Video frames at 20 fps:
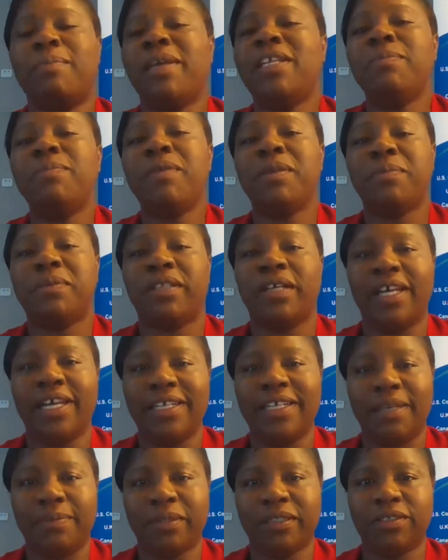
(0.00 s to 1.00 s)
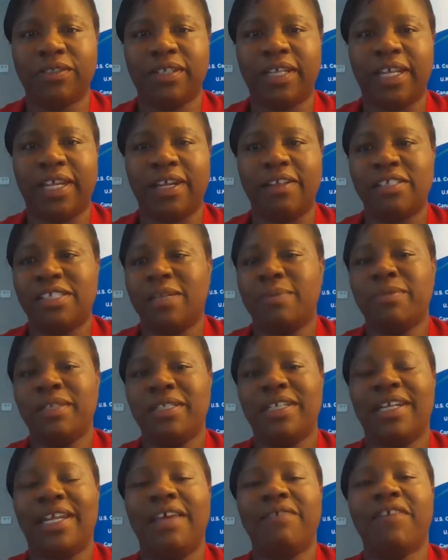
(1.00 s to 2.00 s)
Many people are unable to do that. It's
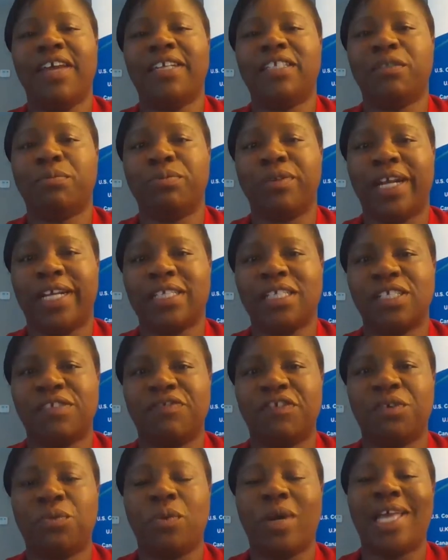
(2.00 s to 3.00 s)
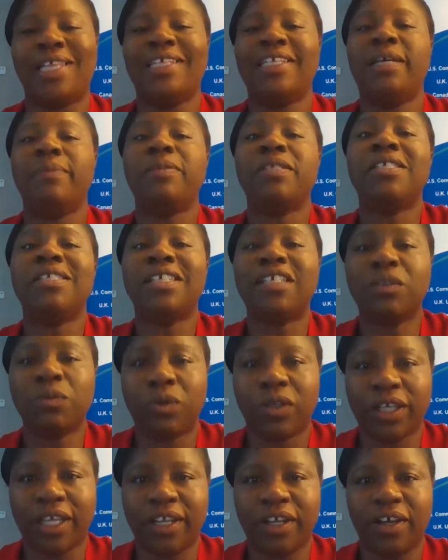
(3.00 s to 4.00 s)
something that I've had to practice for a while and I'm still
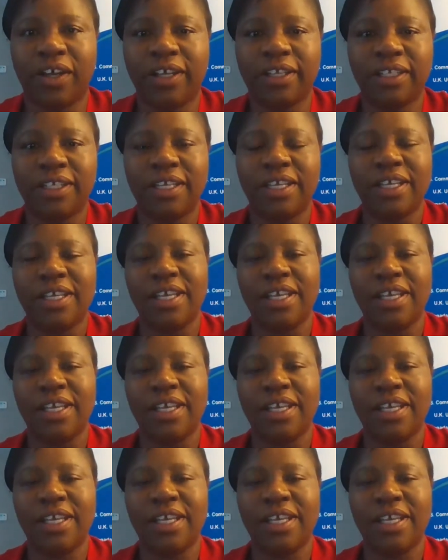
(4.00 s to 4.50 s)
working on.